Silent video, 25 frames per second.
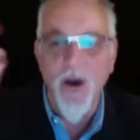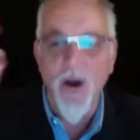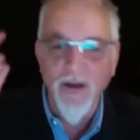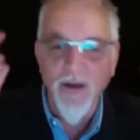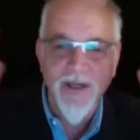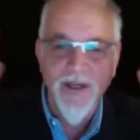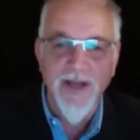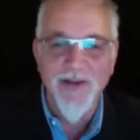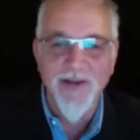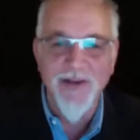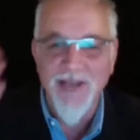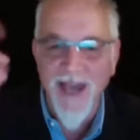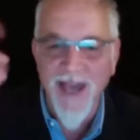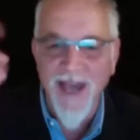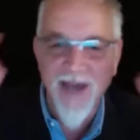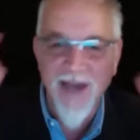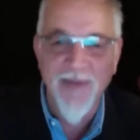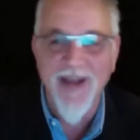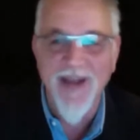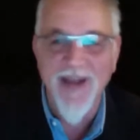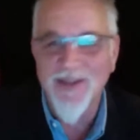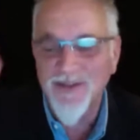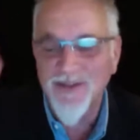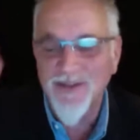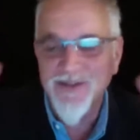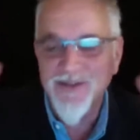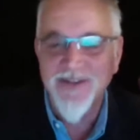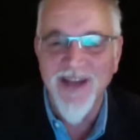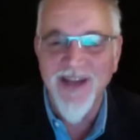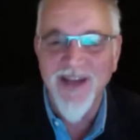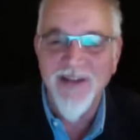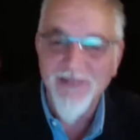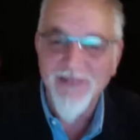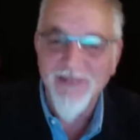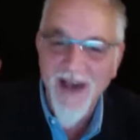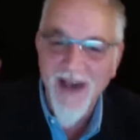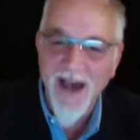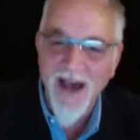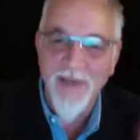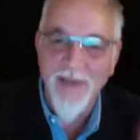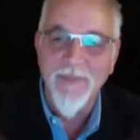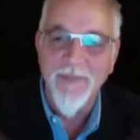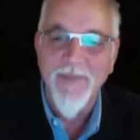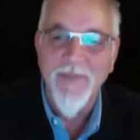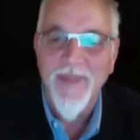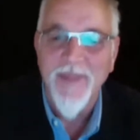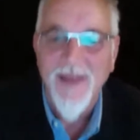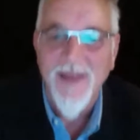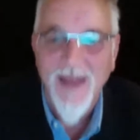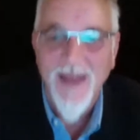you can't make this stuff up.
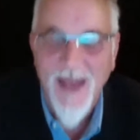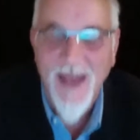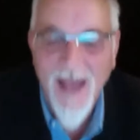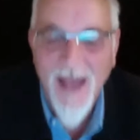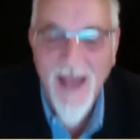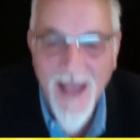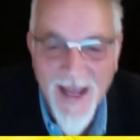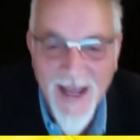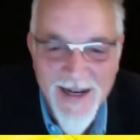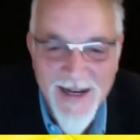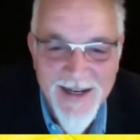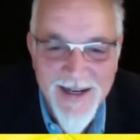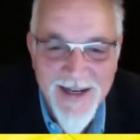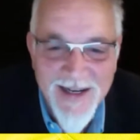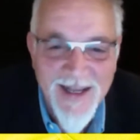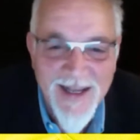And, you